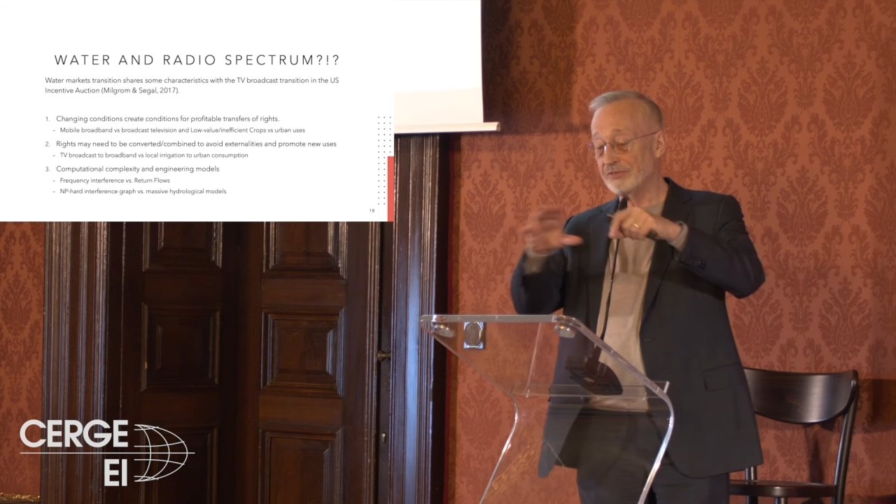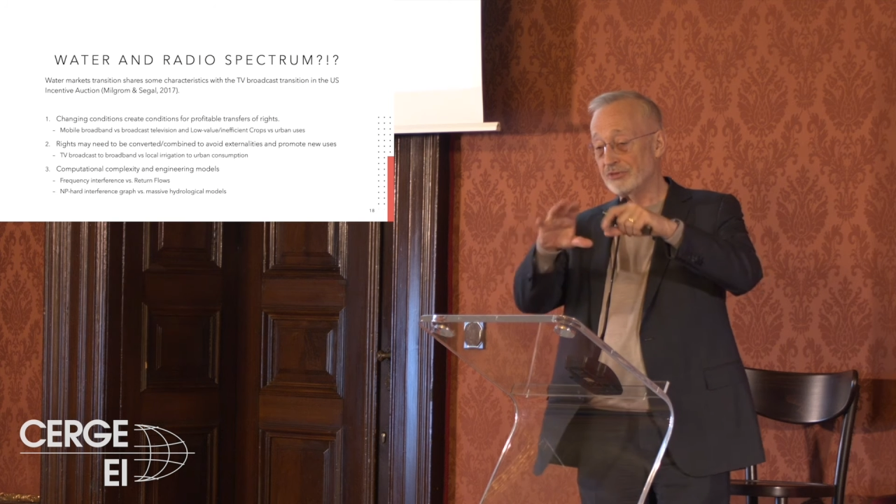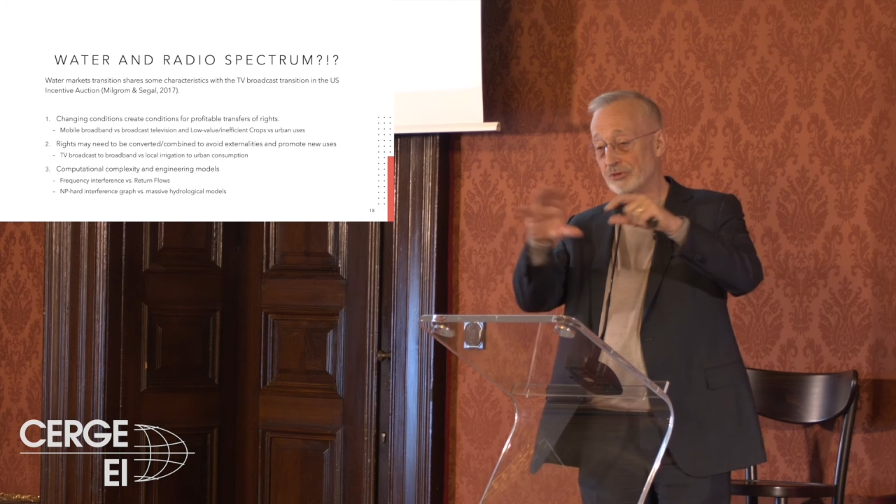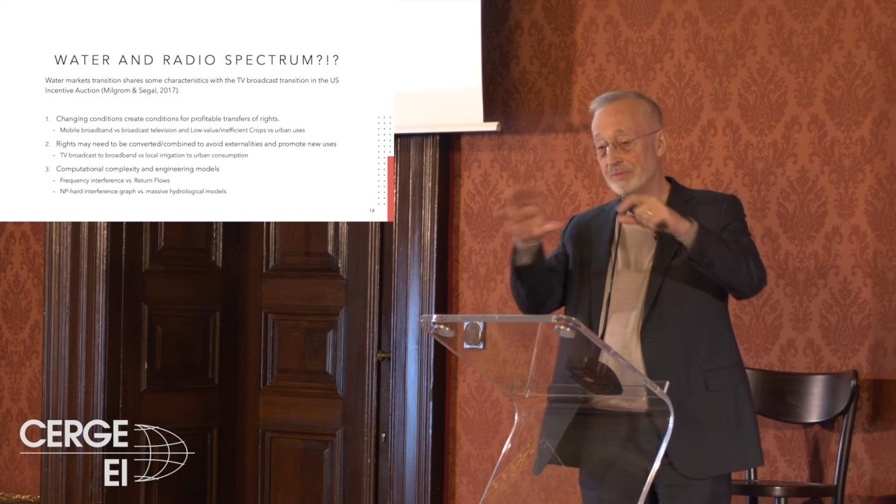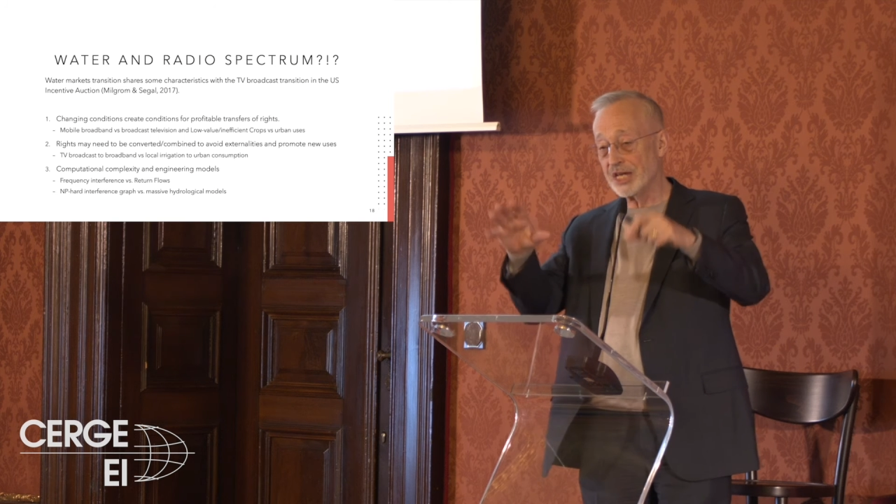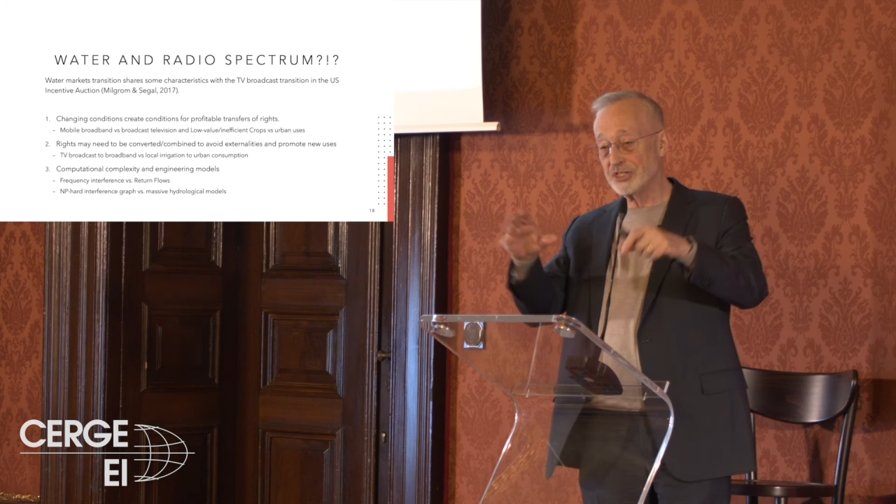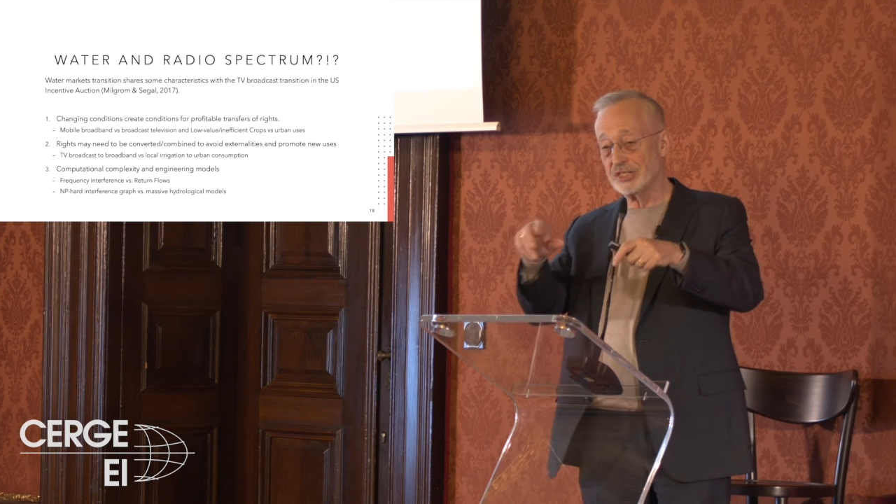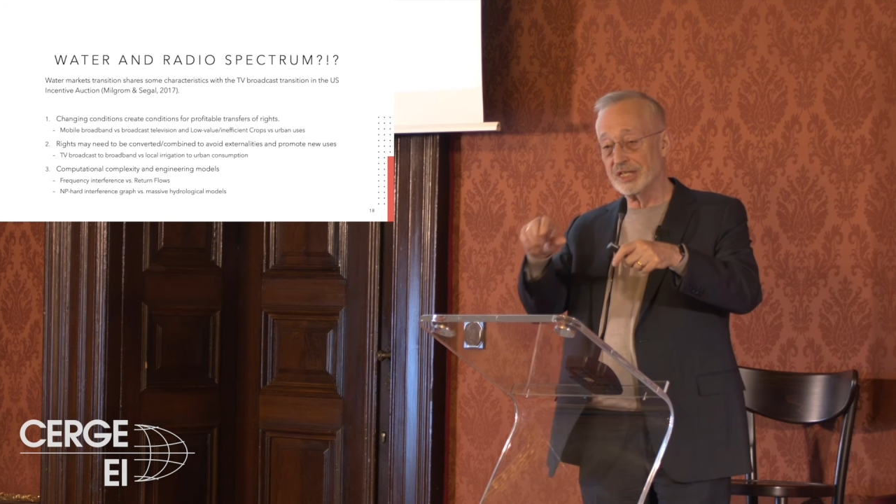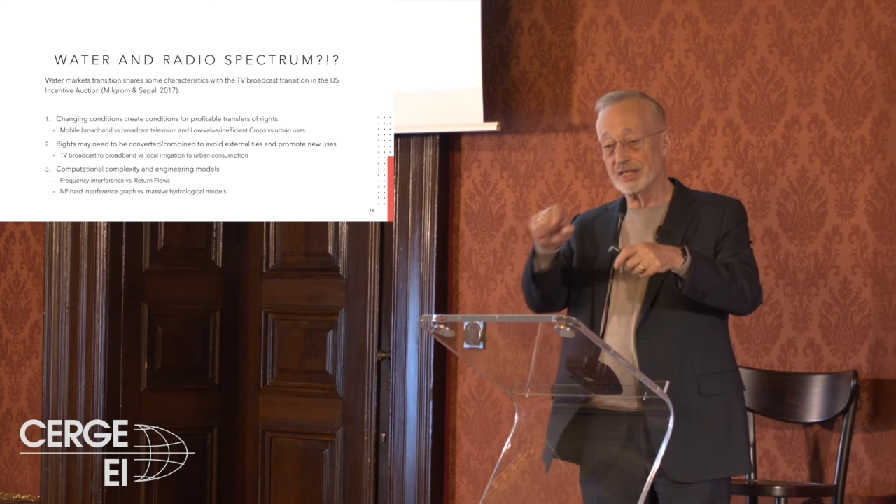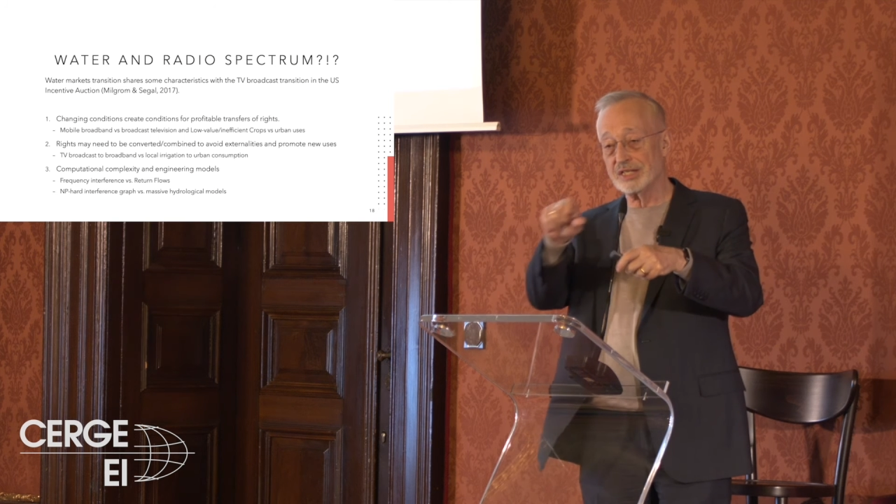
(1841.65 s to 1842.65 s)
If you
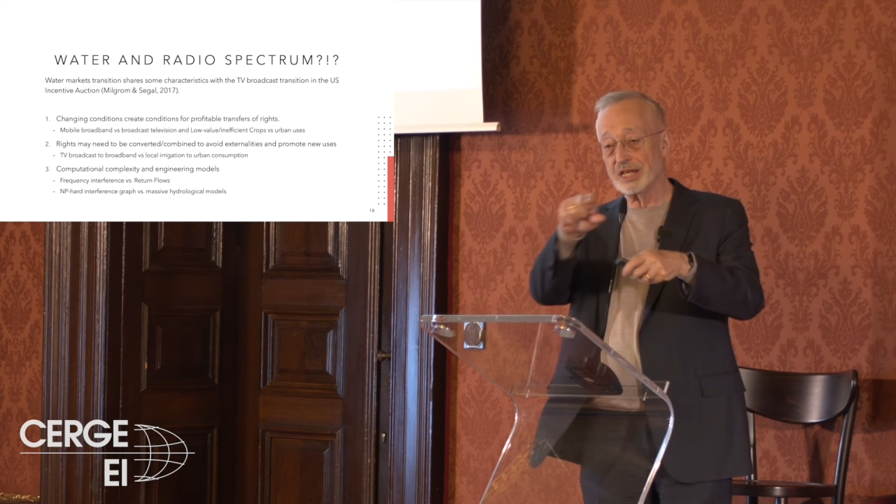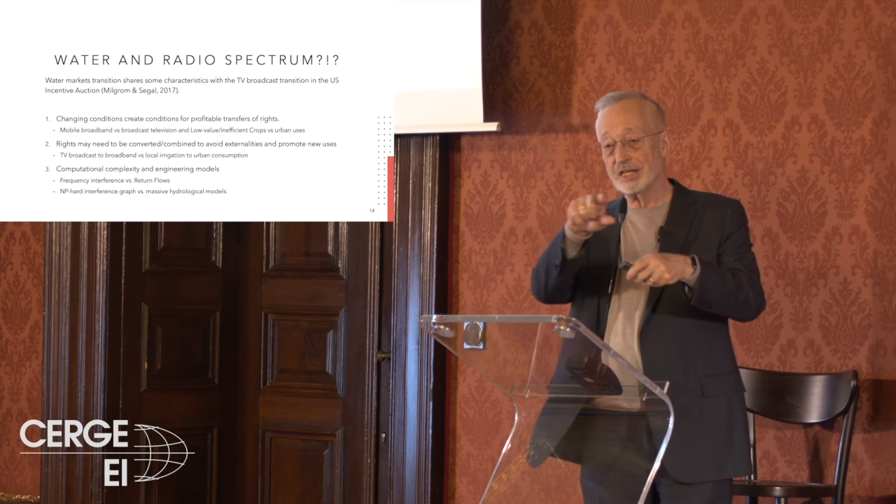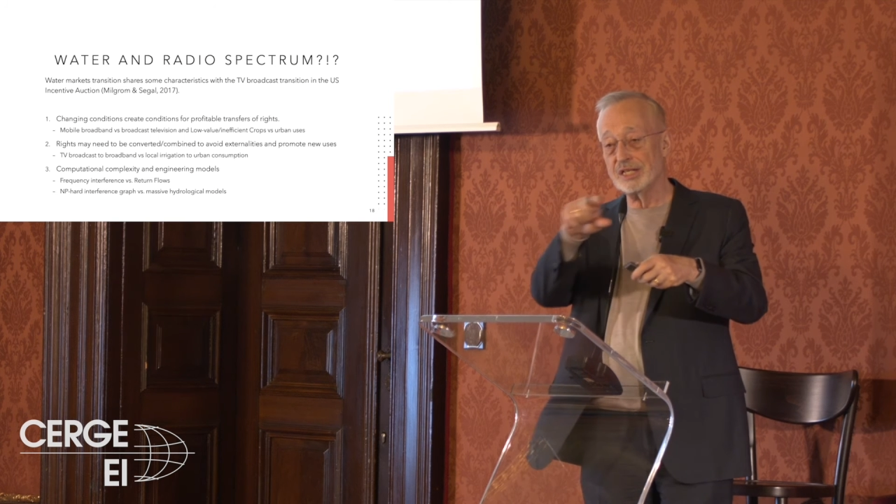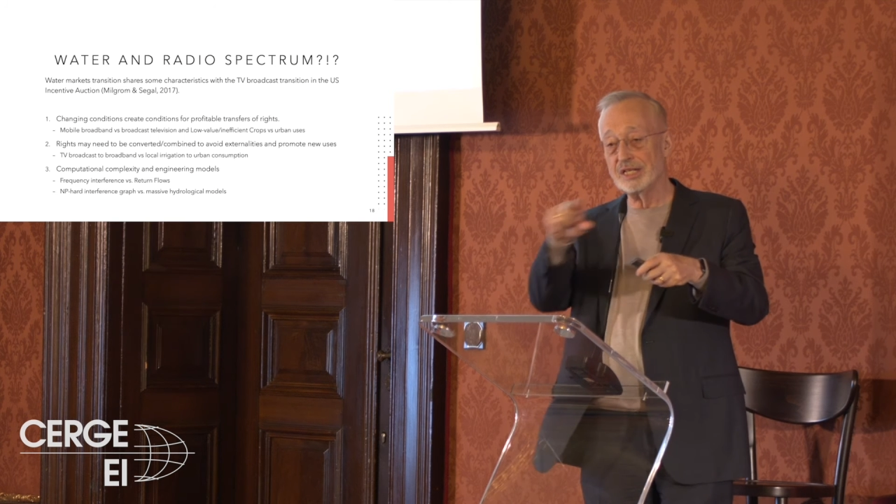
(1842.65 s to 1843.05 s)
imagine that